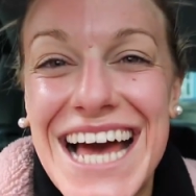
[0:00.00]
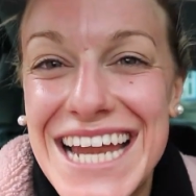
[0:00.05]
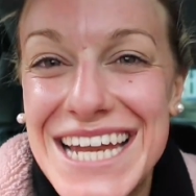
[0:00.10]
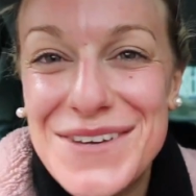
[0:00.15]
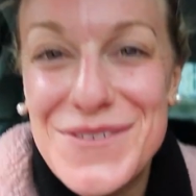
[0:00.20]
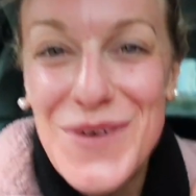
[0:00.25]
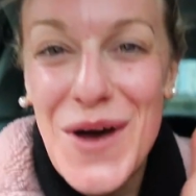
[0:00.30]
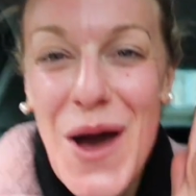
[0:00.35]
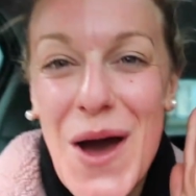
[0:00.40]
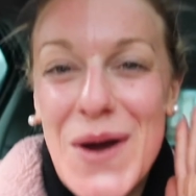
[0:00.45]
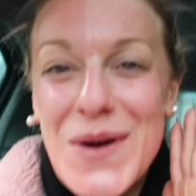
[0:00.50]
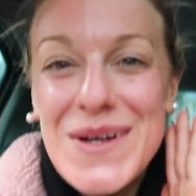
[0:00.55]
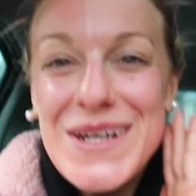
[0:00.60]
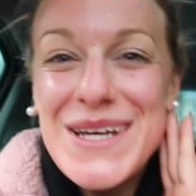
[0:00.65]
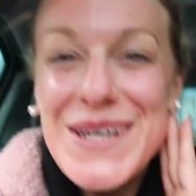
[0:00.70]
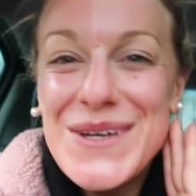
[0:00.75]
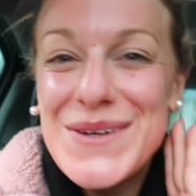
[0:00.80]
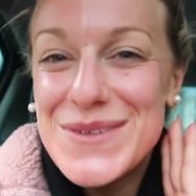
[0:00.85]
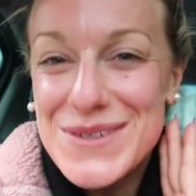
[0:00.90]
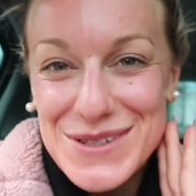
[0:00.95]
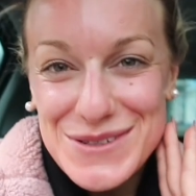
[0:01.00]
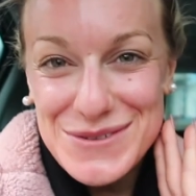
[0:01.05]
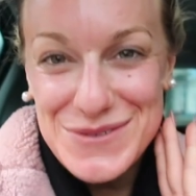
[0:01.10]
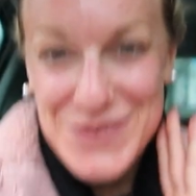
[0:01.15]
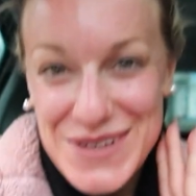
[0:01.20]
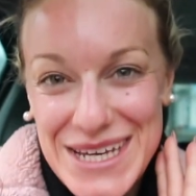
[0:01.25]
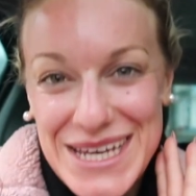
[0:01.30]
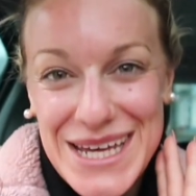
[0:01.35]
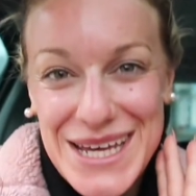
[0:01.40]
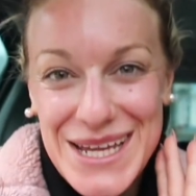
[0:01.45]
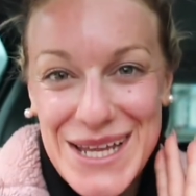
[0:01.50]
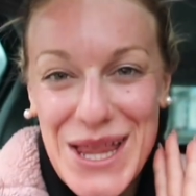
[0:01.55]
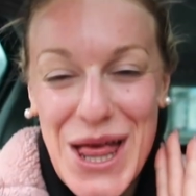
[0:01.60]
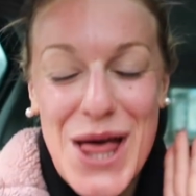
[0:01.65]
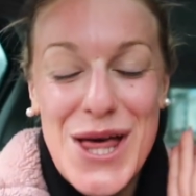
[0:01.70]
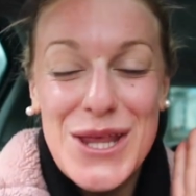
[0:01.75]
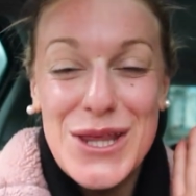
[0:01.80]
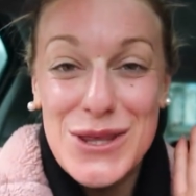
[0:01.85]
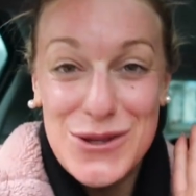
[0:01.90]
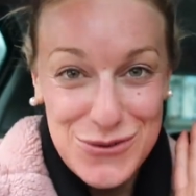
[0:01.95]
And if only you could feel
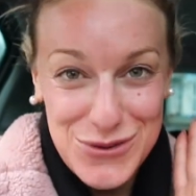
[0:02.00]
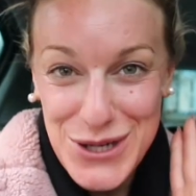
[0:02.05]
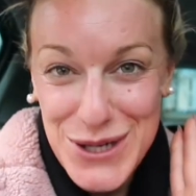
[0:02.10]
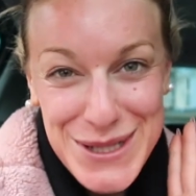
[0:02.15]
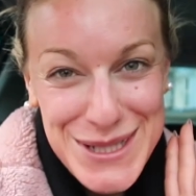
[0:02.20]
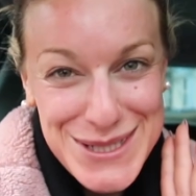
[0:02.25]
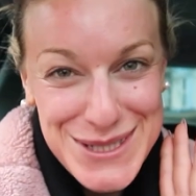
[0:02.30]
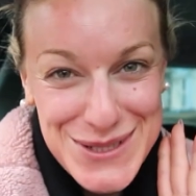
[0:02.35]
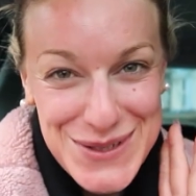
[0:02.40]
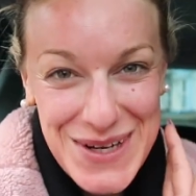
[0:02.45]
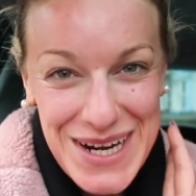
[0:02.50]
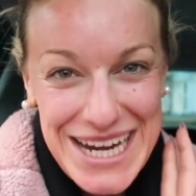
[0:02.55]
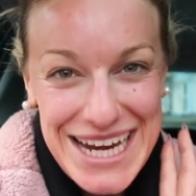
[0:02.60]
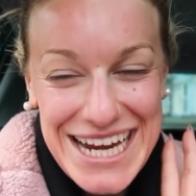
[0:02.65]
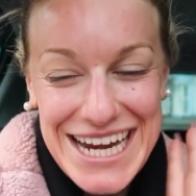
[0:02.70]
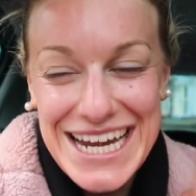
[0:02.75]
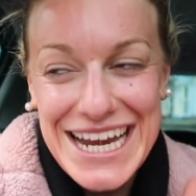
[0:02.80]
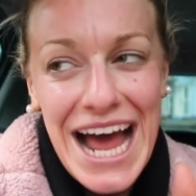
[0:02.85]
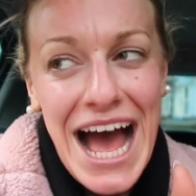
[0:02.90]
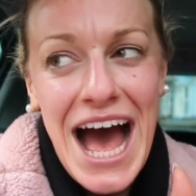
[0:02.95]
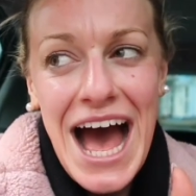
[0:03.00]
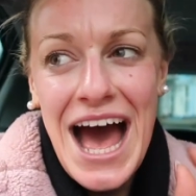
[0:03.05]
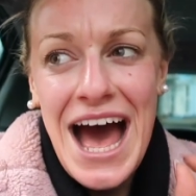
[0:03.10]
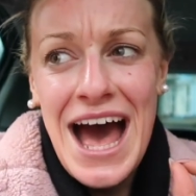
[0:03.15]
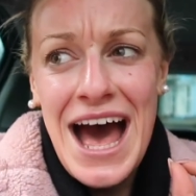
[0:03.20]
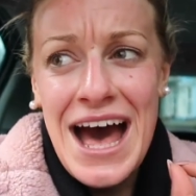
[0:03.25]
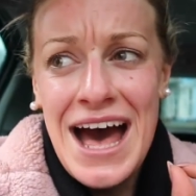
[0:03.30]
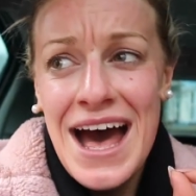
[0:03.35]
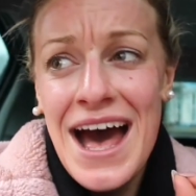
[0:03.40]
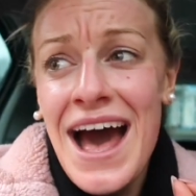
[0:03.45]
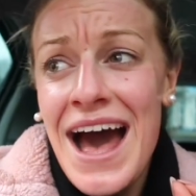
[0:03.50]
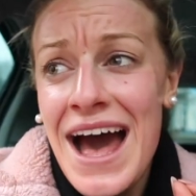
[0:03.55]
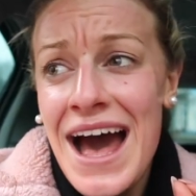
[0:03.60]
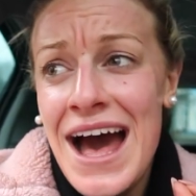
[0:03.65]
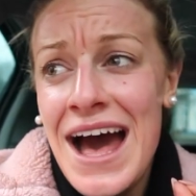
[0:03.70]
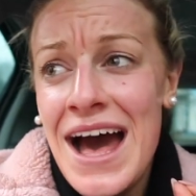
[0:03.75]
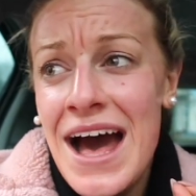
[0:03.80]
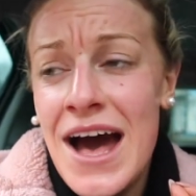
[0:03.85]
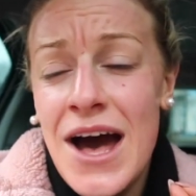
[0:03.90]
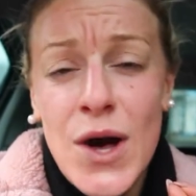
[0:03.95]
through the screen
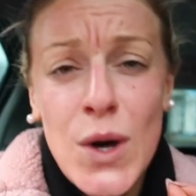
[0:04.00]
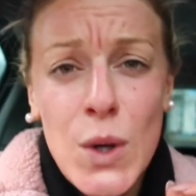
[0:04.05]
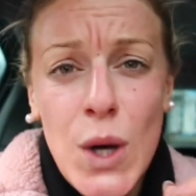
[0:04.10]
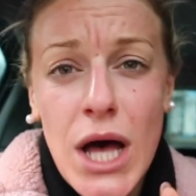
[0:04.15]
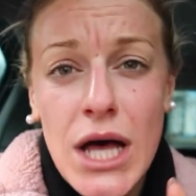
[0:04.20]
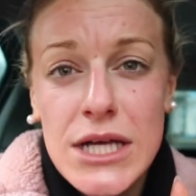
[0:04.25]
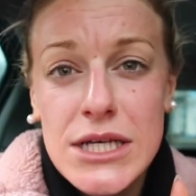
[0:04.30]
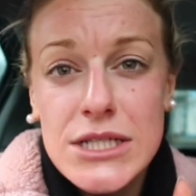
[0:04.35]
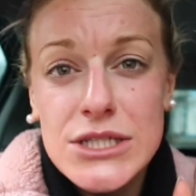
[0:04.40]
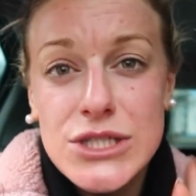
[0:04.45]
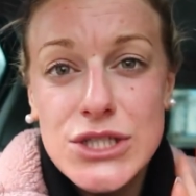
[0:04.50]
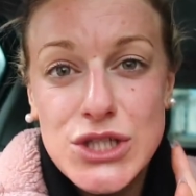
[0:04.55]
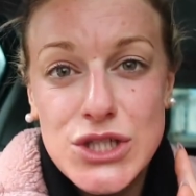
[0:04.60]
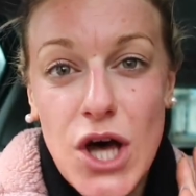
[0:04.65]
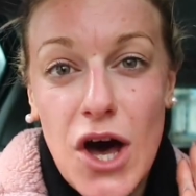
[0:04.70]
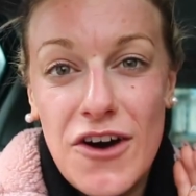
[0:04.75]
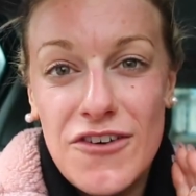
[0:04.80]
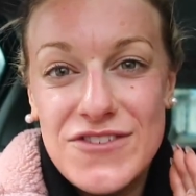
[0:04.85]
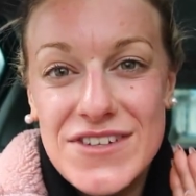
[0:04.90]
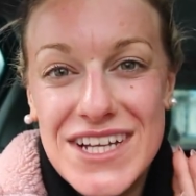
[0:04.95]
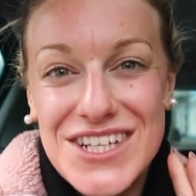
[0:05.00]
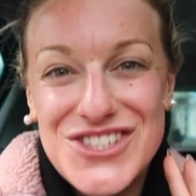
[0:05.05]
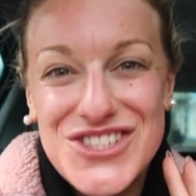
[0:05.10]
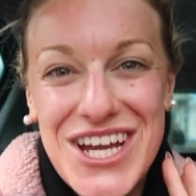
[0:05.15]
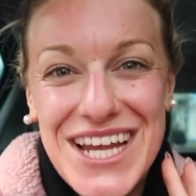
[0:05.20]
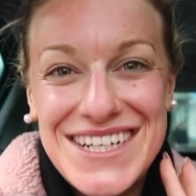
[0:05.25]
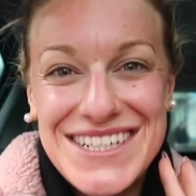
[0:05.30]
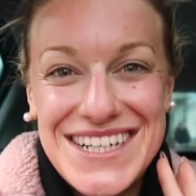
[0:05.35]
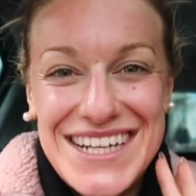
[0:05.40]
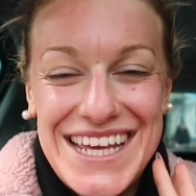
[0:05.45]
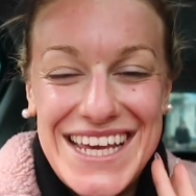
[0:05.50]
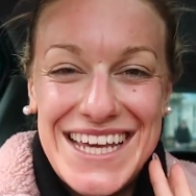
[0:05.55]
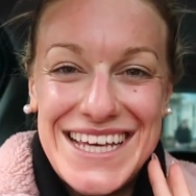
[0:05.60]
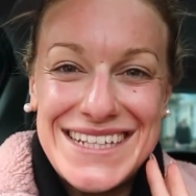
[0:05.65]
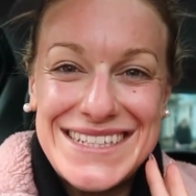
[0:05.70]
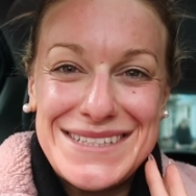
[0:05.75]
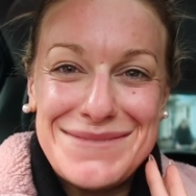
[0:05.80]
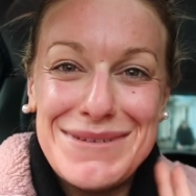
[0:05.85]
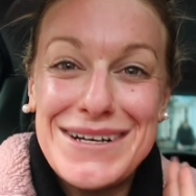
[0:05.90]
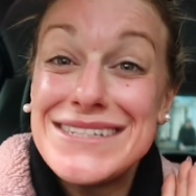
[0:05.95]
how soft and gentle it
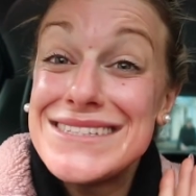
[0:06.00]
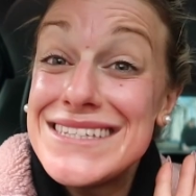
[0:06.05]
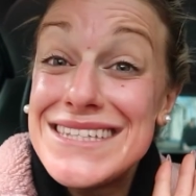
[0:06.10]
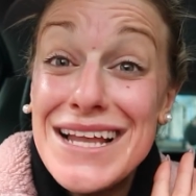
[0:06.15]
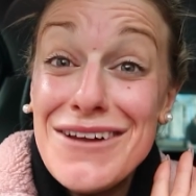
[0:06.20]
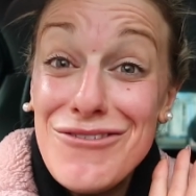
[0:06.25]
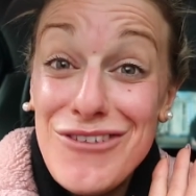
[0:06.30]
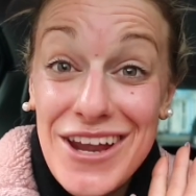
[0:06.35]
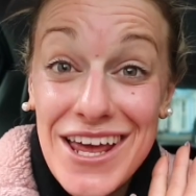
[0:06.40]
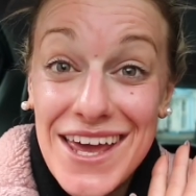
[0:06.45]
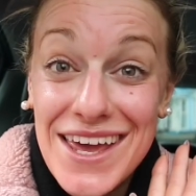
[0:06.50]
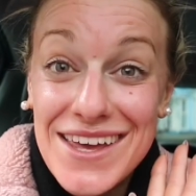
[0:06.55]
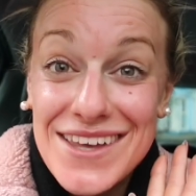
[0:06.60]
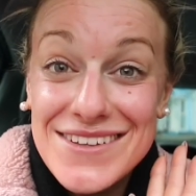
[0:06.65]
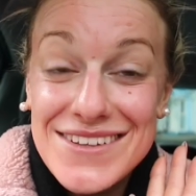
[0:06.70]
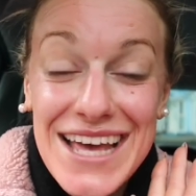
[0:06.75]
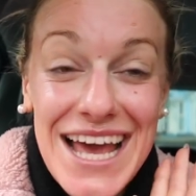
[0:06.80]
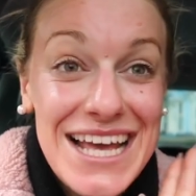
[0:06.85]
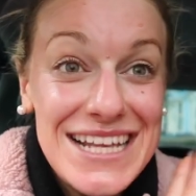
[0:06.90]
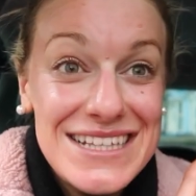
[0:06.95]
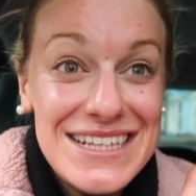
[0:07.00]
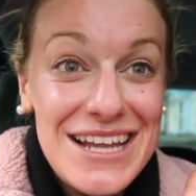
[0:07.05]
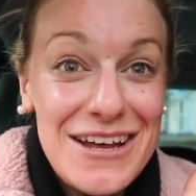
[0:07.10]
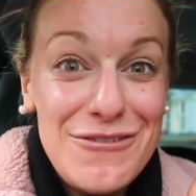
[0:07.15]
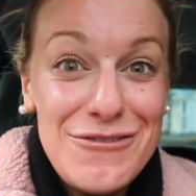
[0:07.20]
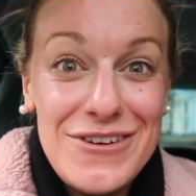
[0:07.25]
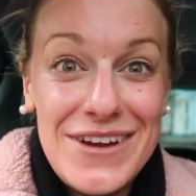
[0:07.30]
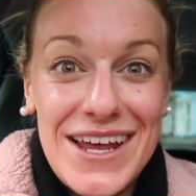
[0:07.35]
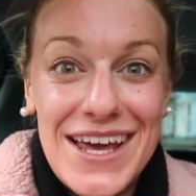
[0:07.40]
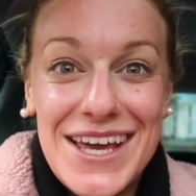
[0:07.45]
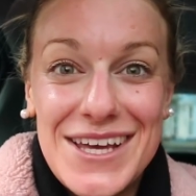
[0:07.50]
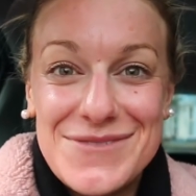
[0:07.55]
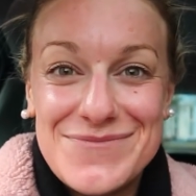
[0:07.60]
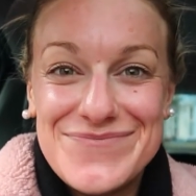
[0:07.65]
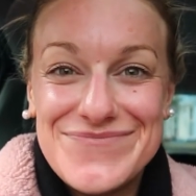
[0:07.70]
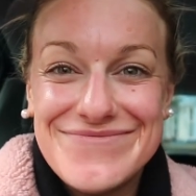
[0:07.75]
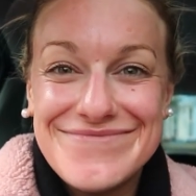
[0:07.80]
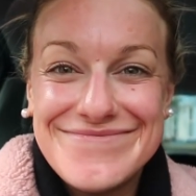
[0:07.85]
is, because it's lovely. It's lovely.